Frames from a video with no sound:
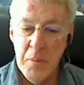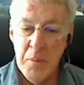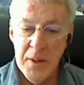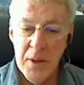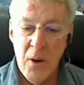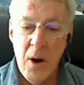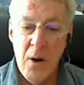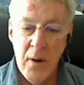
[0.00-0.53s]

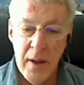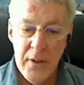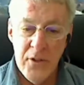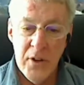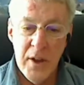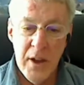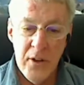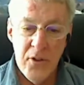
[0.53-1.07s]
there are
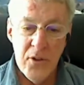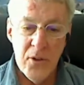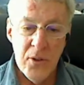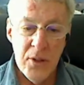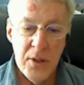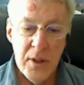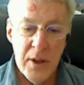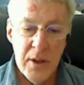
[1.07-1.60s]

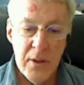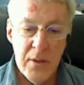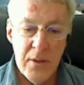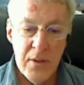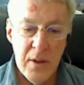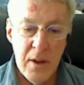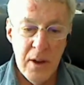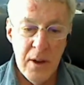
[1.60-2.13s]
educational things.
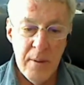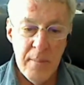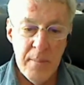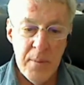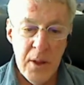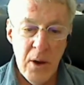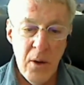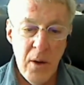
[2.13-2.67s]

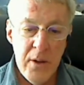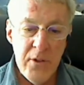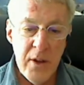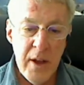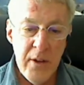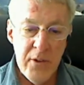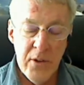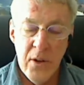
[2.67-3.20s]
There are
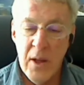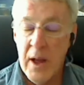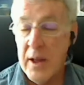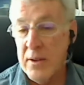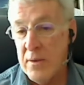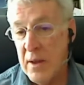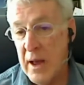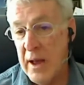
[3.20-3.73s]
educational
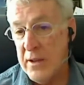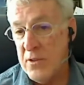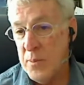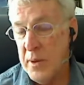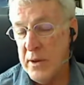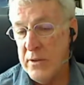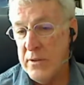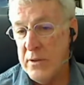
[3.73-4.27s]

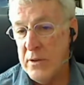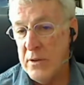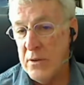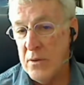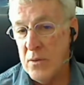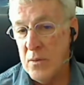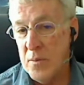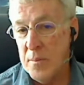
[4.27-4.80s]
aspects
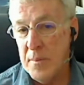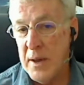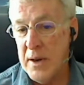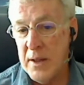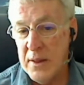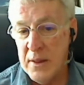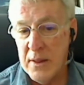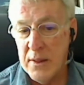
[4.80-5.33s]
to
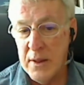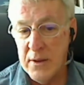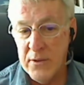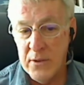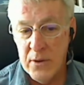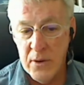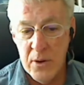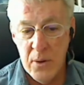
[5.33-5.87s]
many of the things
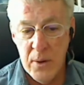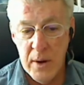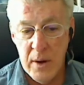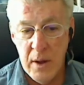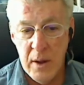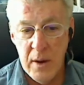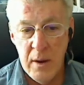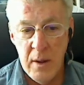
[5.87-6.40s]
that are going
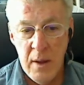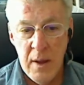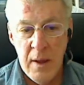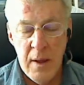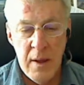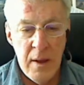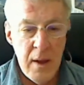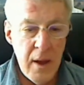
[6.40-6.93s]
on.
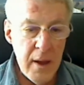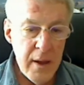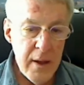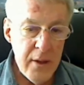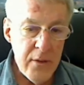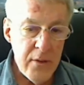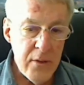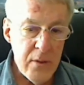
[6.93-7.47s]
I guess,